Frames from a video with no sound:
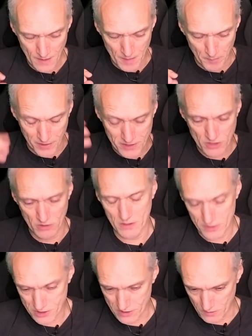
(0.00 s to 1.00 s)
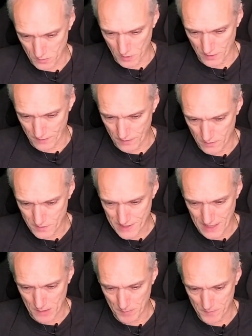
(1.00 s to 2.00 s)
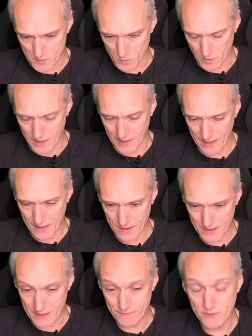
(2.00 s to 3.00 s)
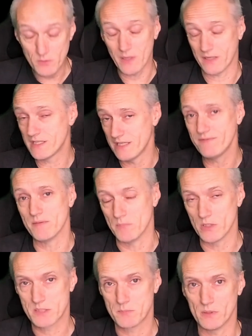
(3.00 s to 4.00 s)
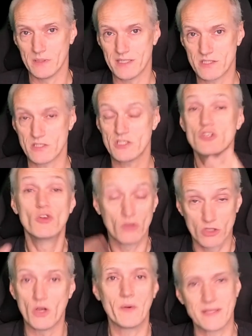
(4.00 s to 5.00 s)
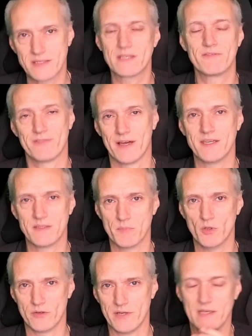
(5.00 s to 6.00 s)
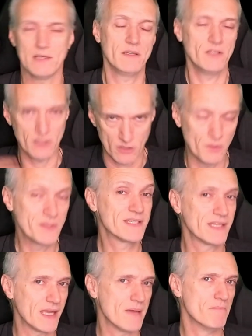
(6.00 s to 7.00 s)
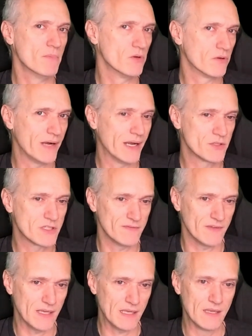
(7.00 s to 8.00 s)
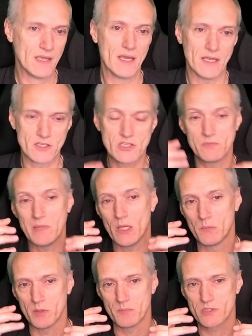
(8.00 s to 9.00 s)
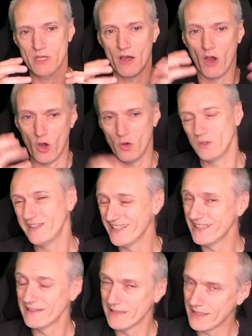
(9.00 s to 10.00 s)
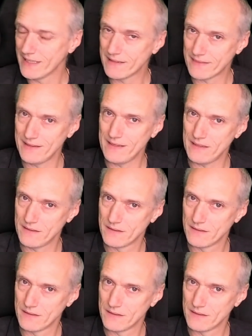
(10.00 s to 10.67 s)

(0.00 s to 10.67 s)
But it's also one of those albums where if you give it multiple listens, you're going to find more in it. You're going to get more out of it. And some albums are only like that.